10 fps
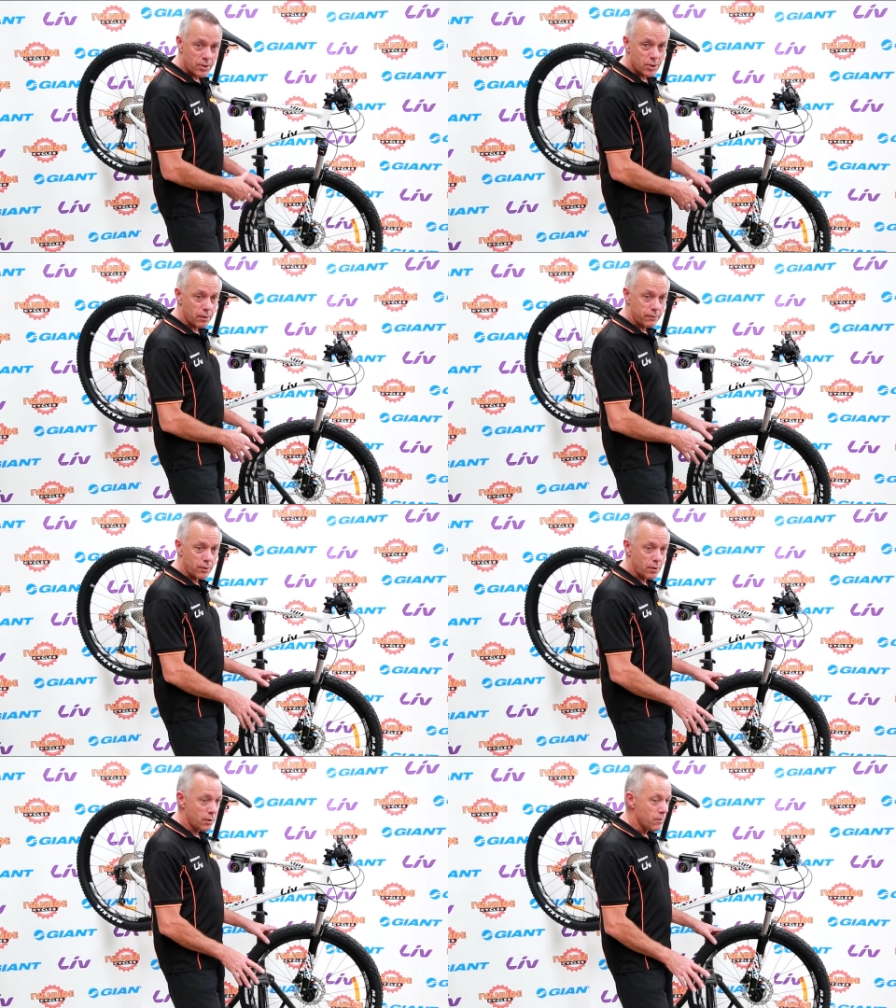So if
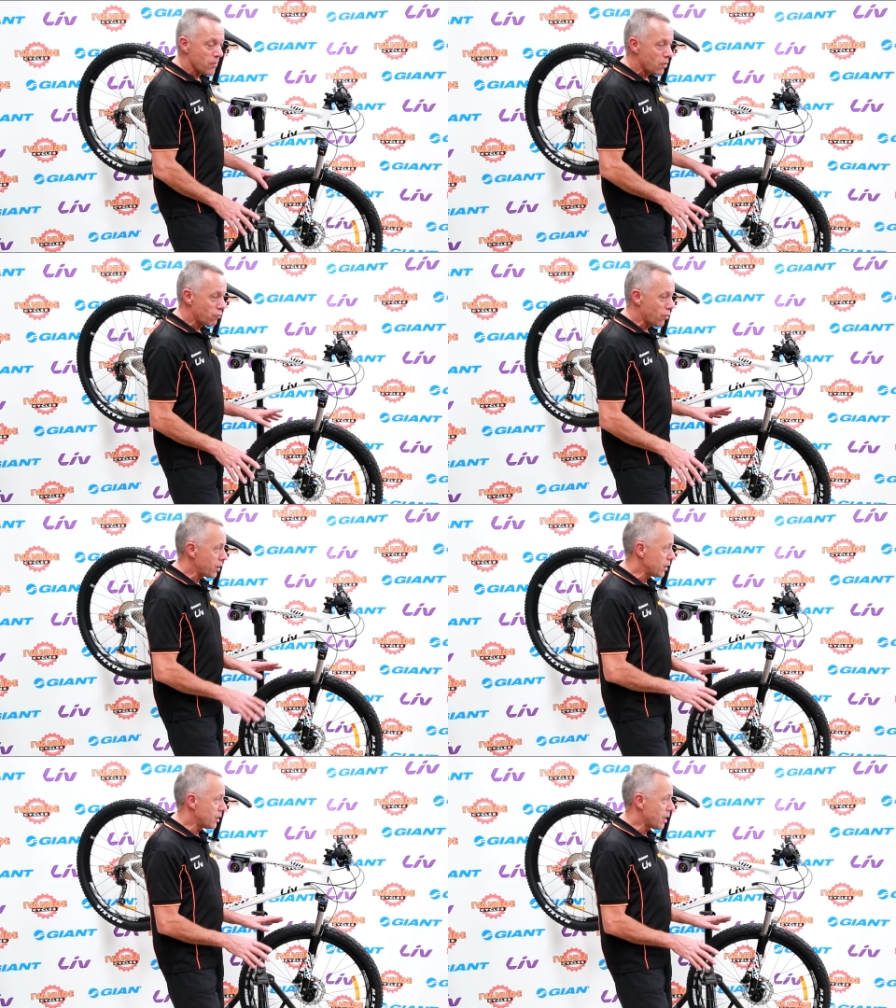you're
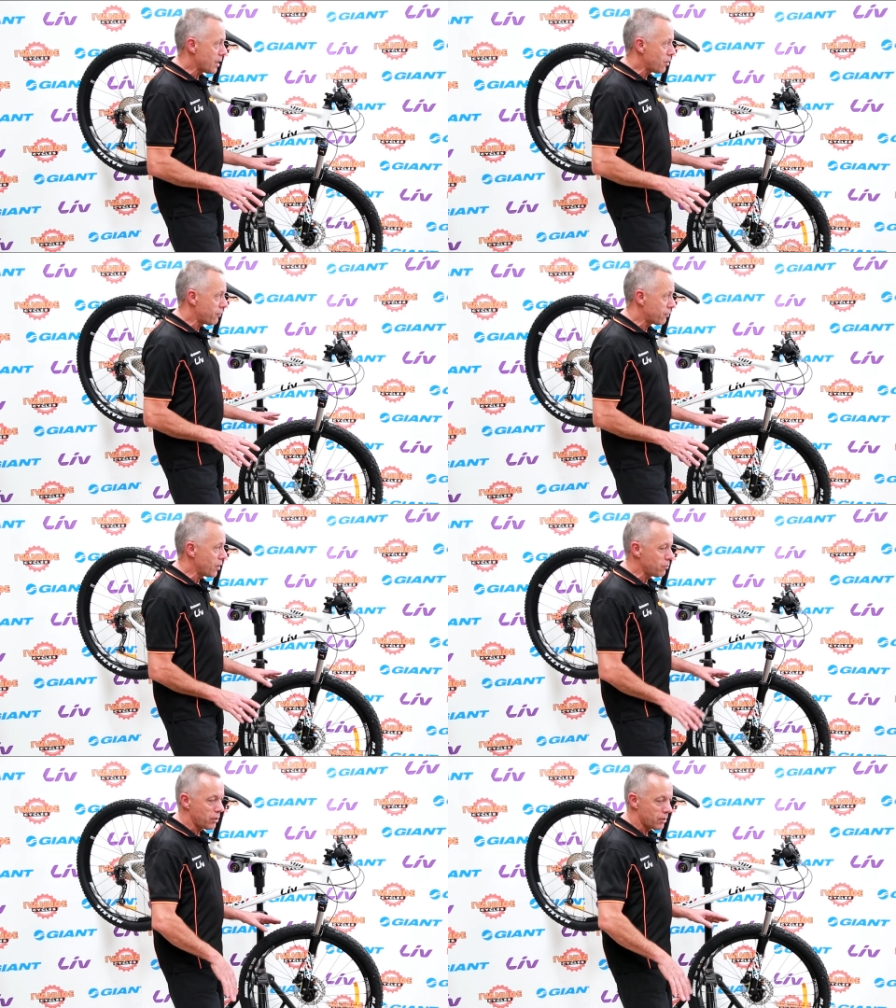riding
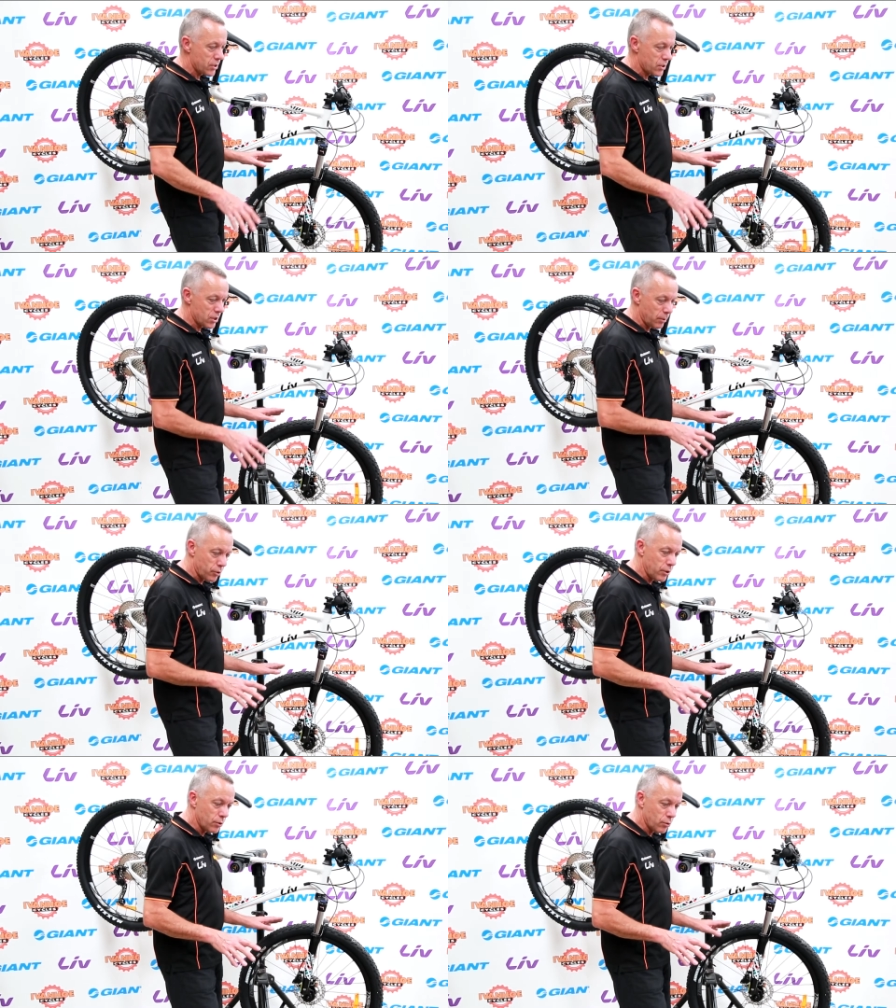off-road where it's
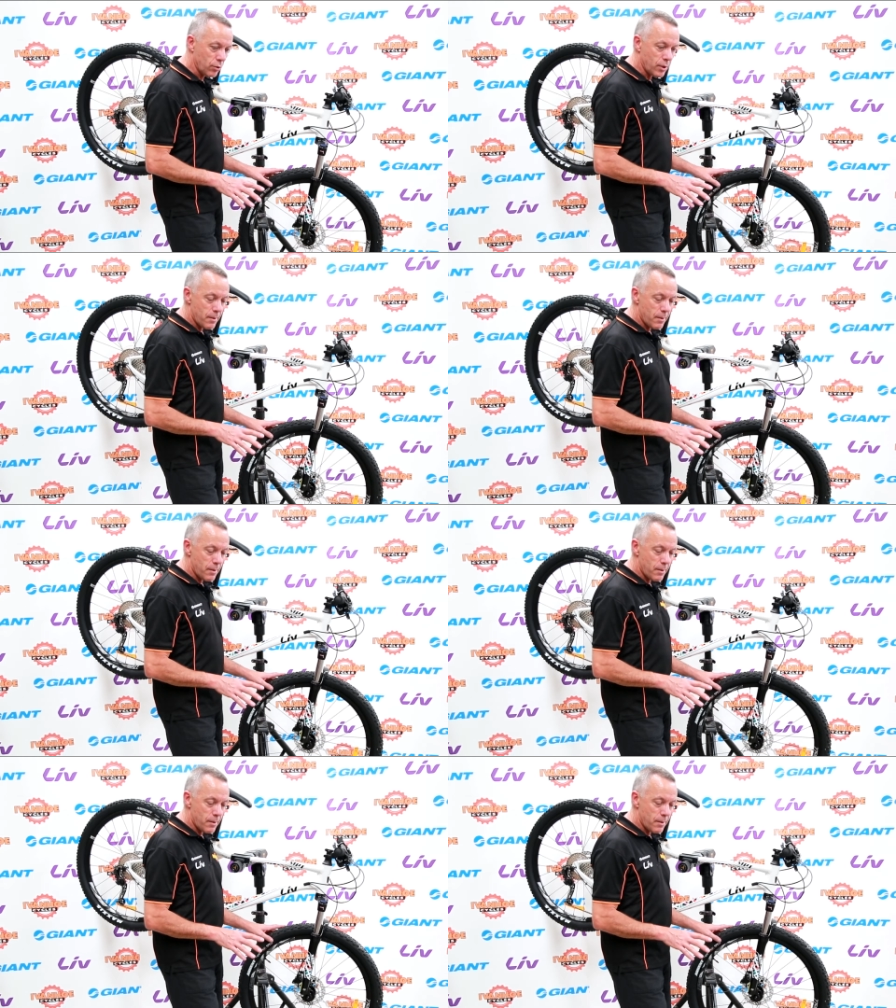slippery or